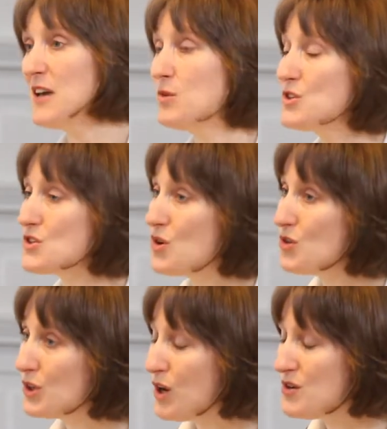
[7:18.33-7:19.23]
He was
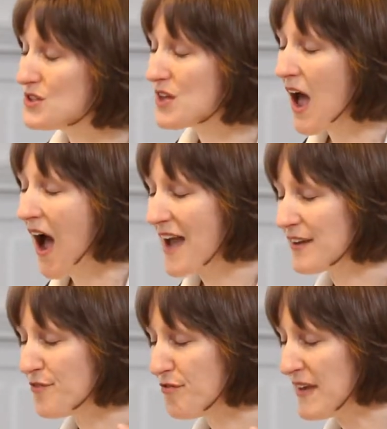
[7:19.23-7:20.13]
so close, I
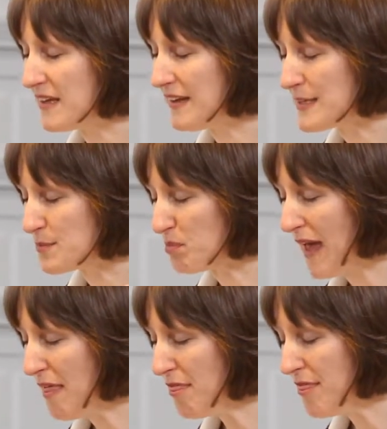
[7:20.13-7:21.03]
could feel his
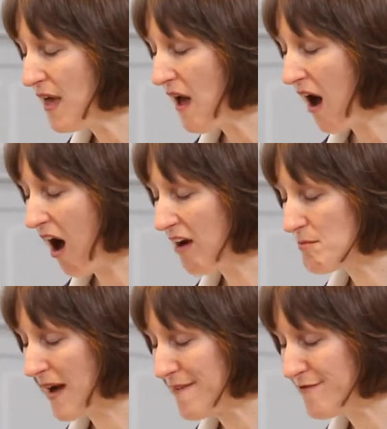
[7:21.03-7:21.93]
breath
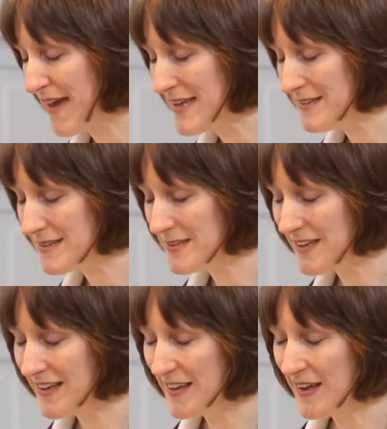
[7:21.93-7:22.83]
on my face.